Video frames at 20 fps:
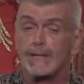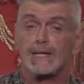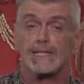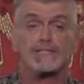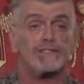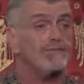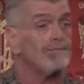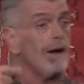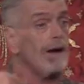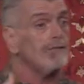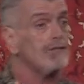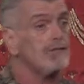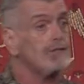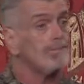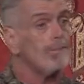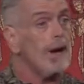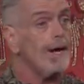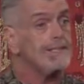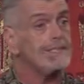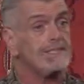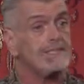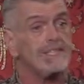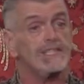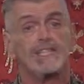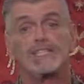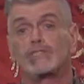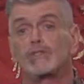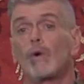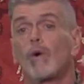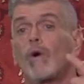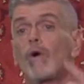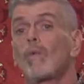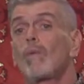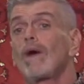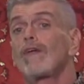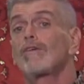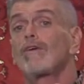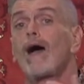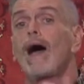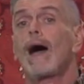because of my response to this, or
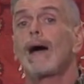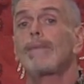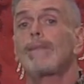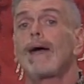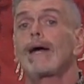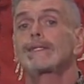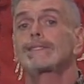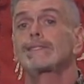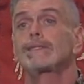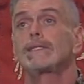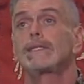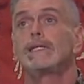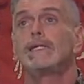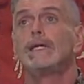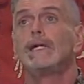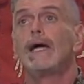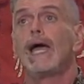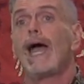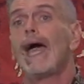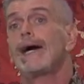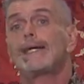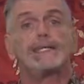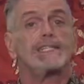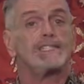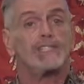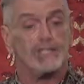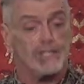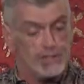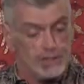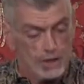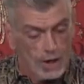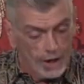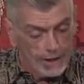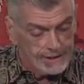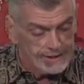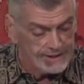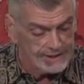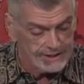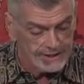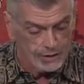whether I'm actually adding to the
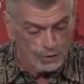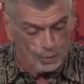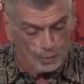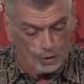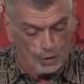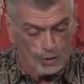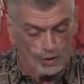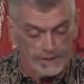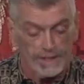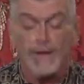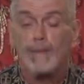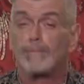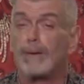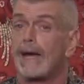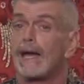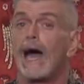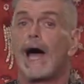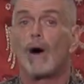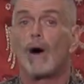darkness in the world by